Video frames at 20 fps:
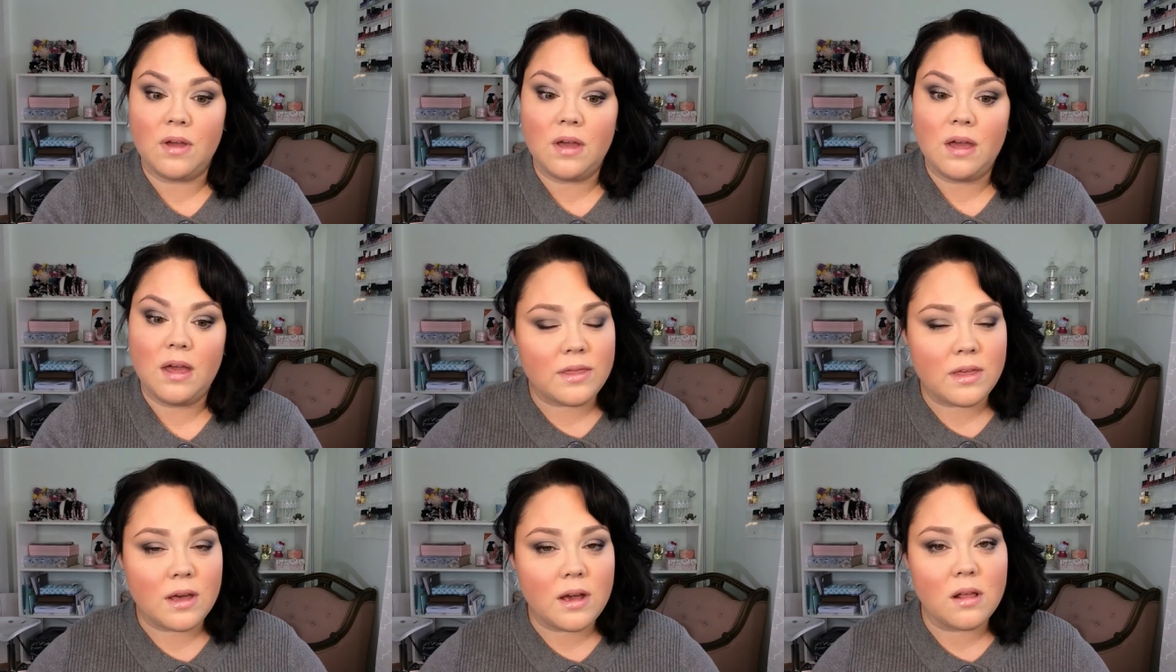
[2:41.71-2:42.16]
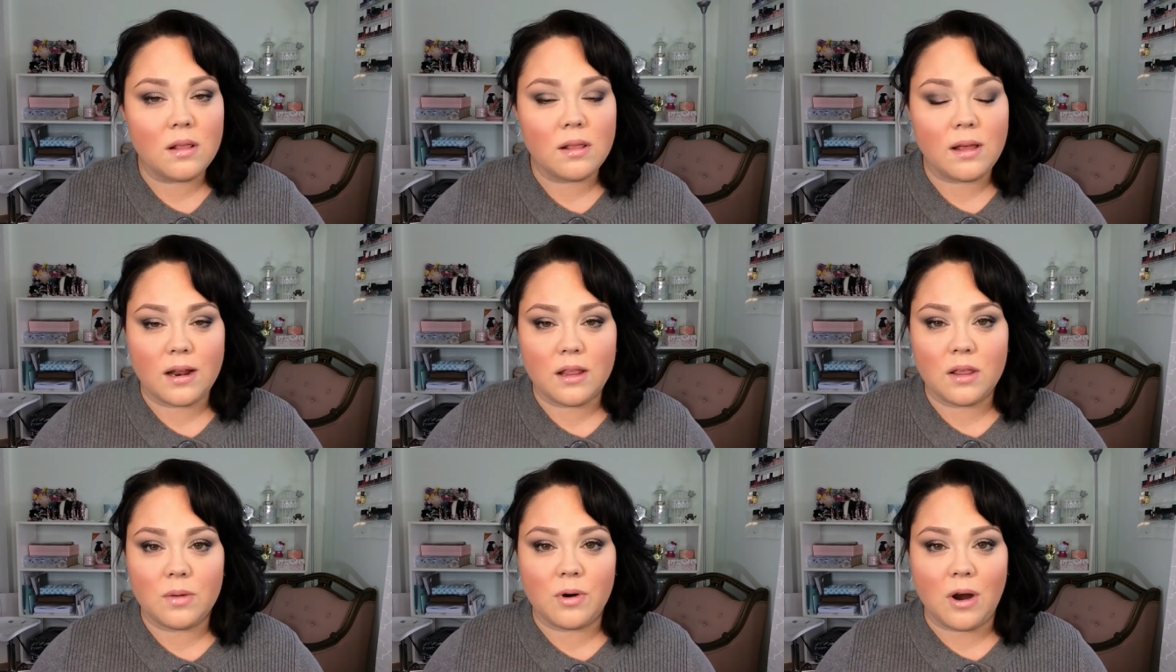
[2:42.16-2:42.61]
I think a
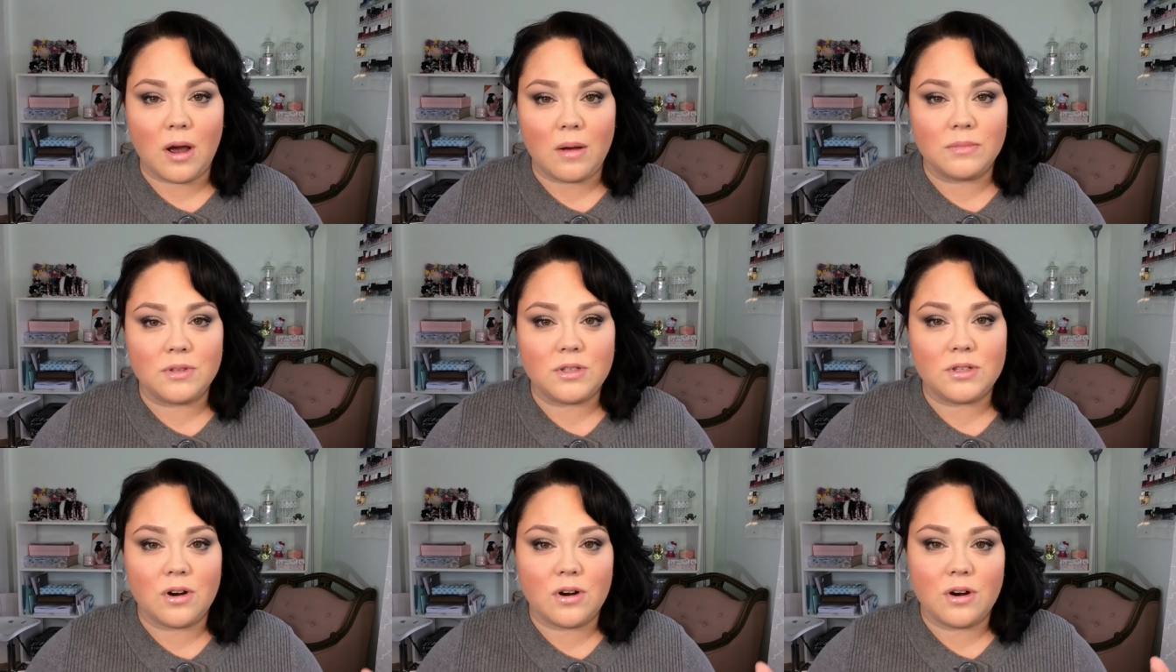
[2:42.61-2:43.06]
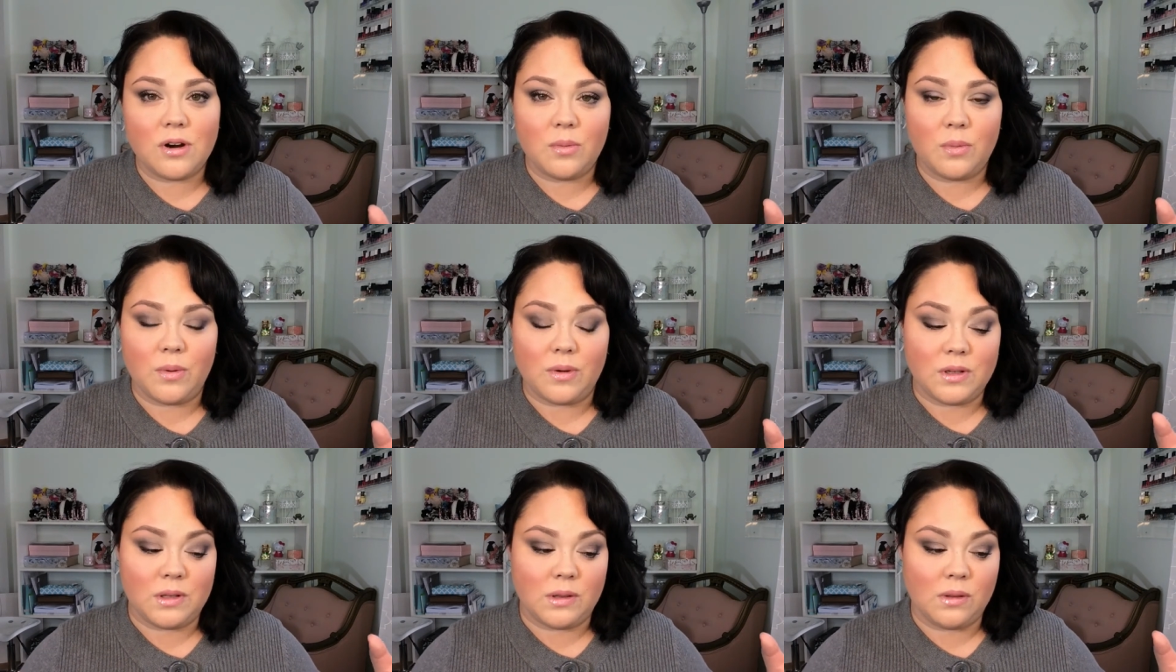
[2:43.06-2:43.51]
lot of the problem started
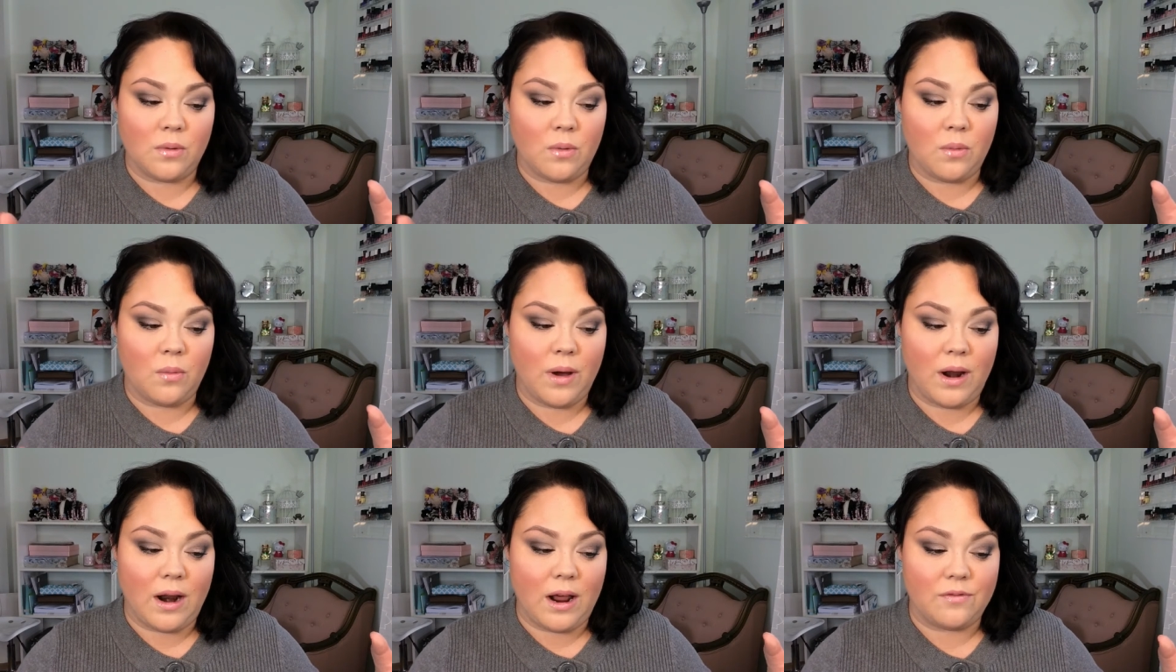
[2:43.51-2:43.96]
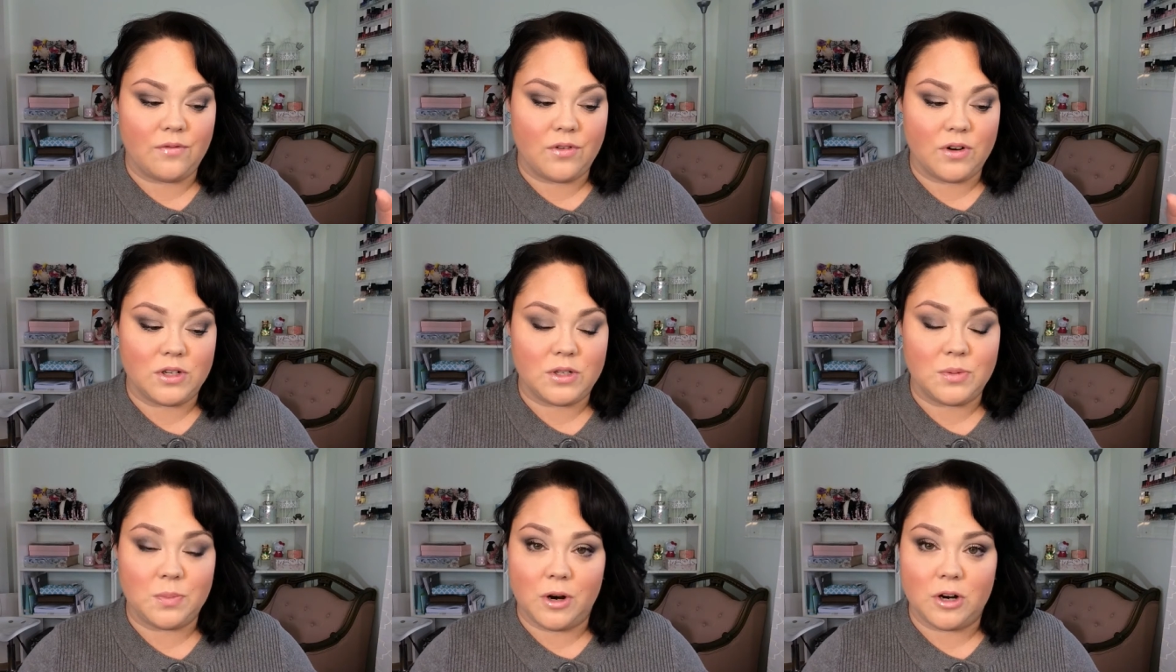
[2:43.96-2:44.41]
with when I
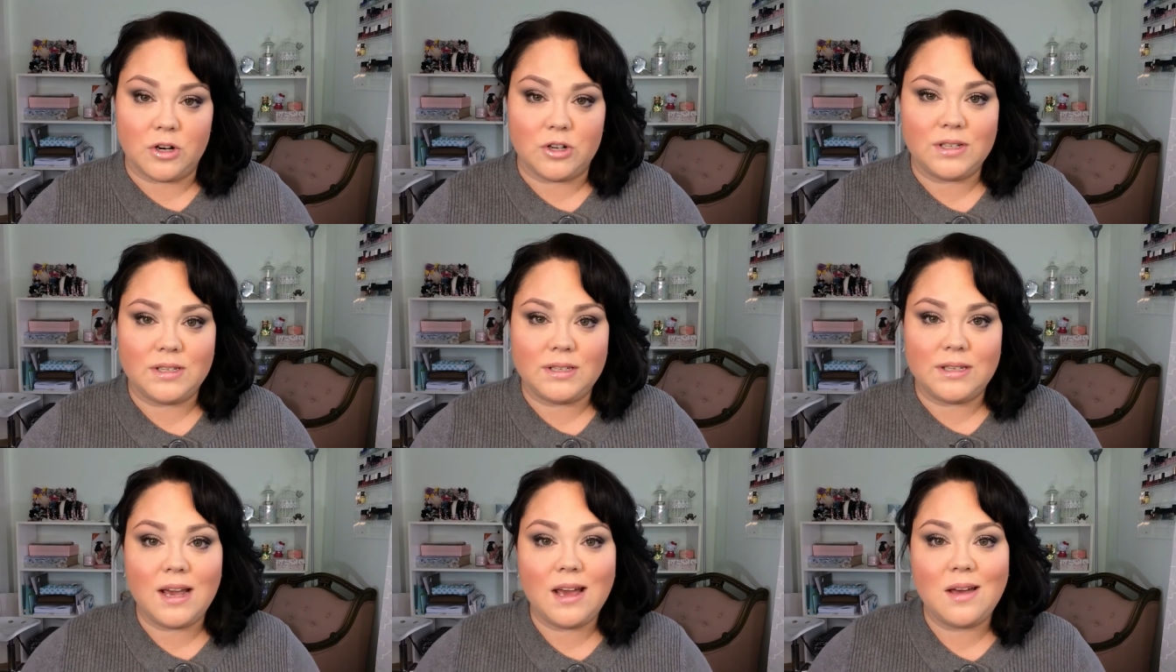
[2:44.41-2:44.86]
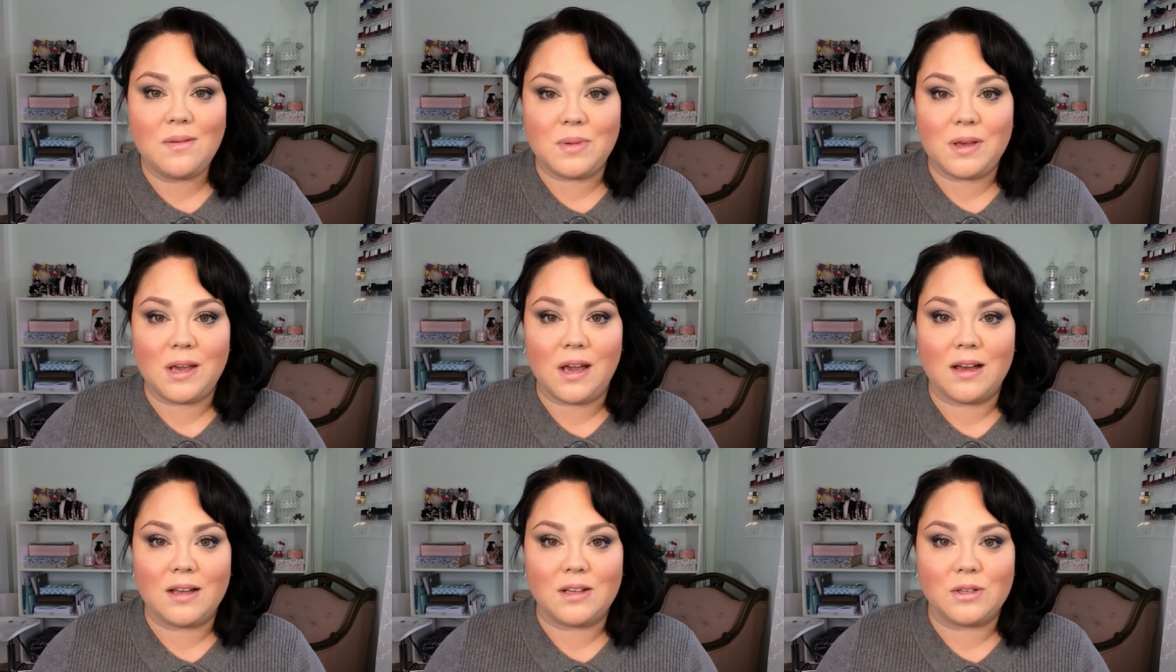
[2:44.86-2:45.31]
first purchased it,
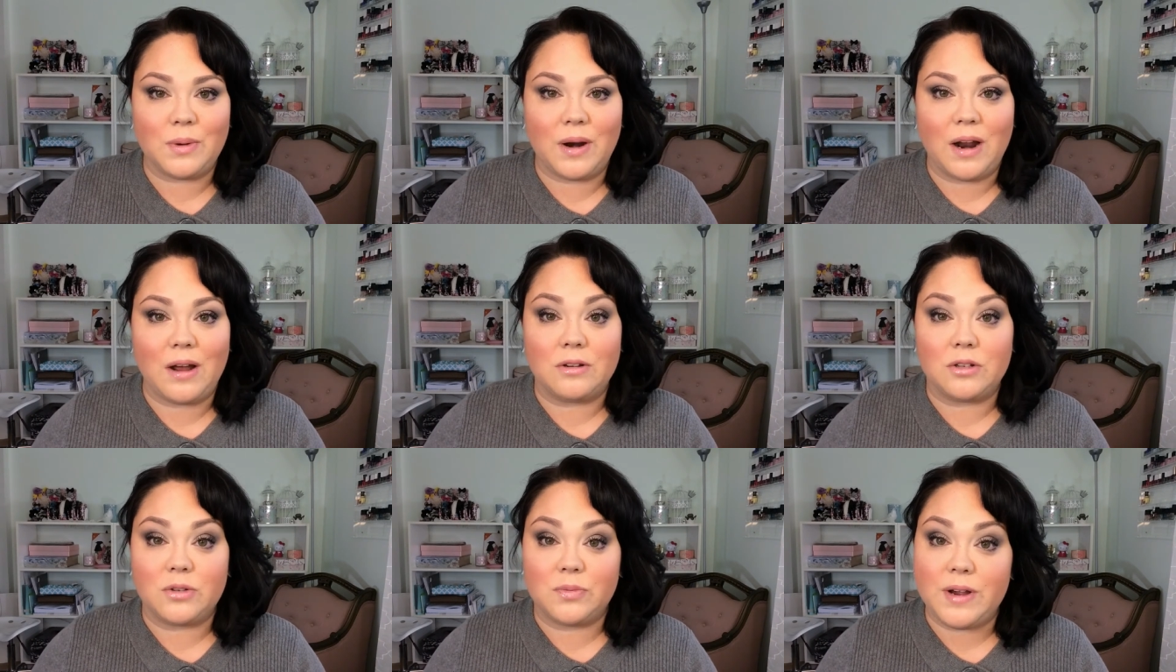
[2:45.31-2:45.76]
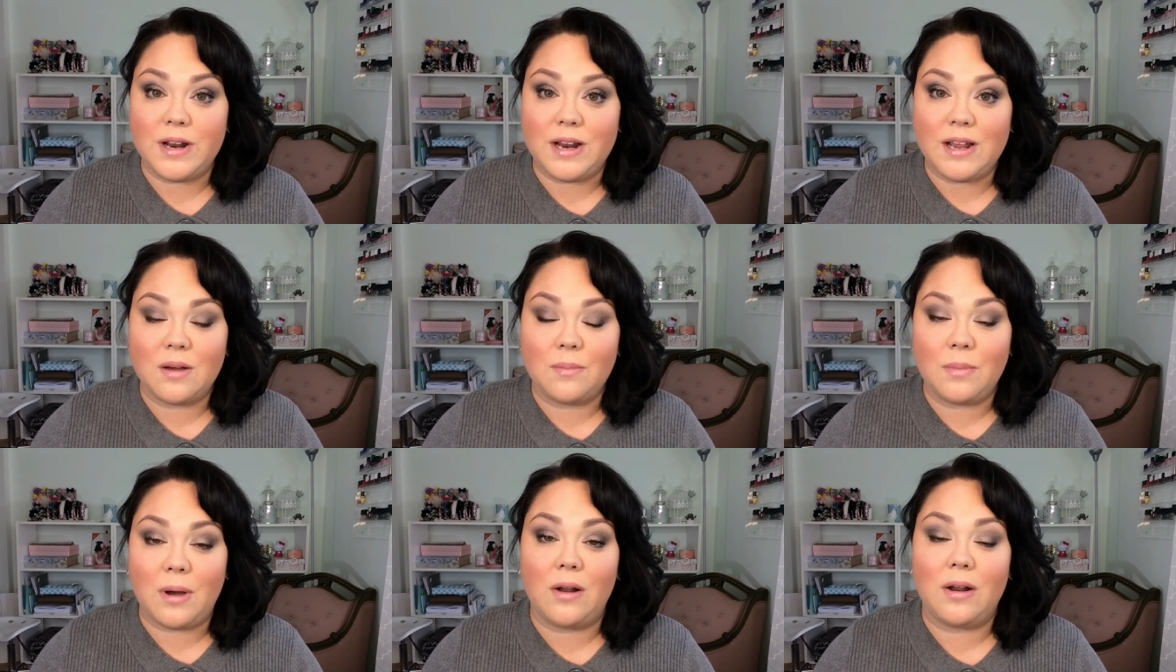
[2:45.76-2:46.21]
because when I was
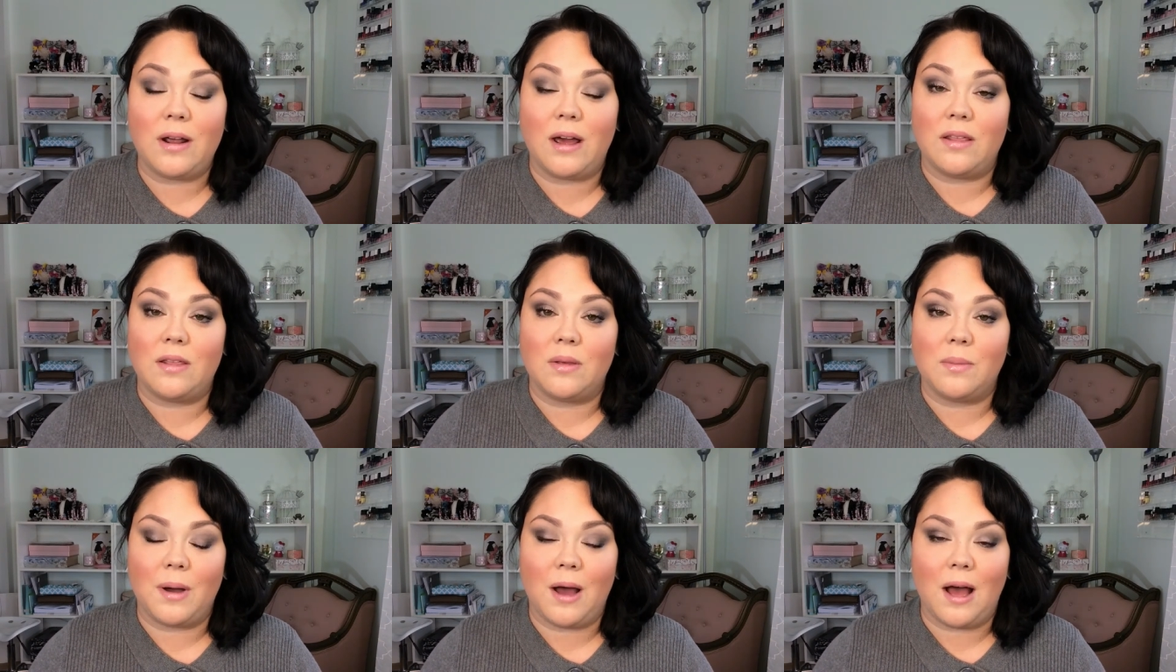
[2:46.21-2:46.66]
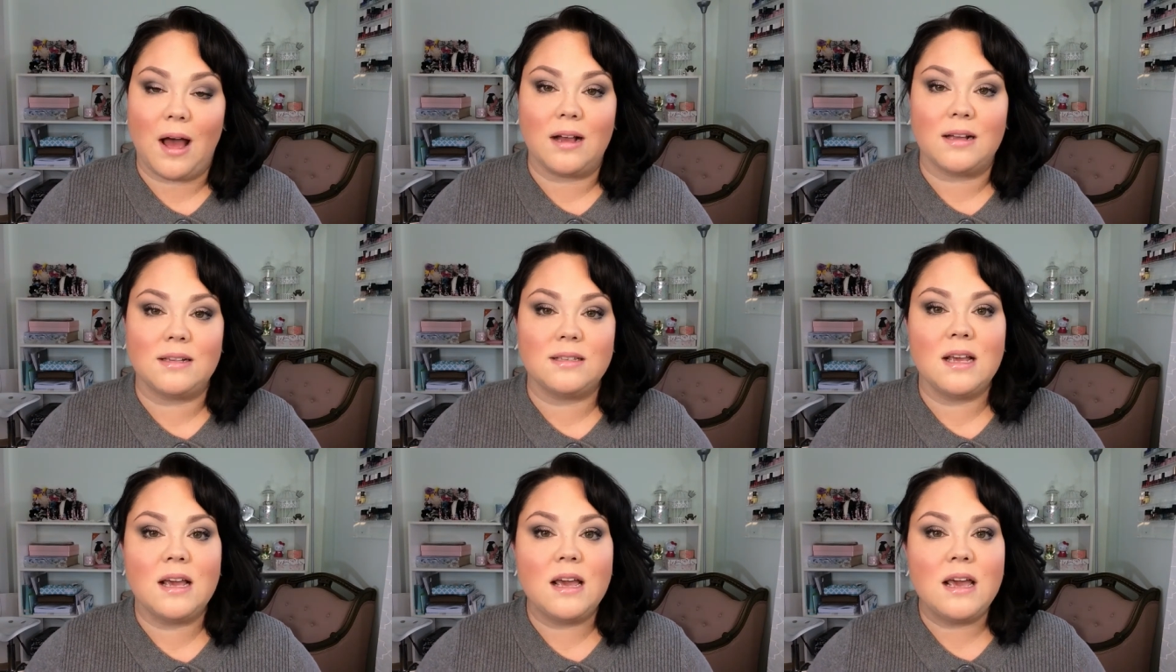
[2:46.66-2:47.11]
reading about it on the
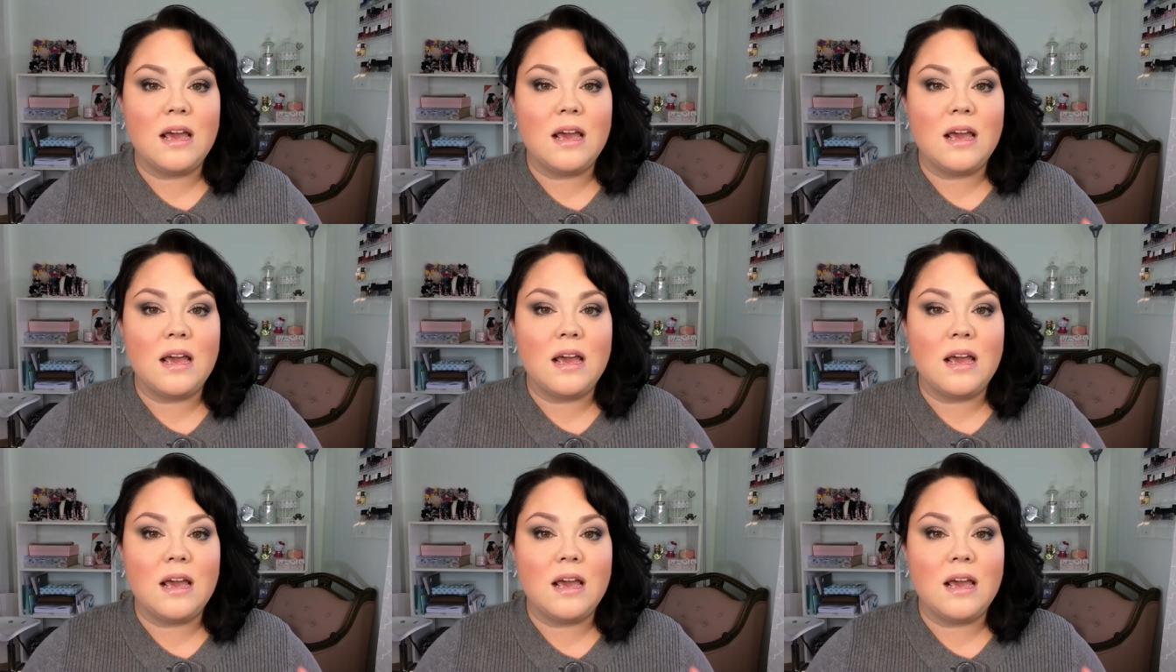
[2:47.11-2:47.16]
box,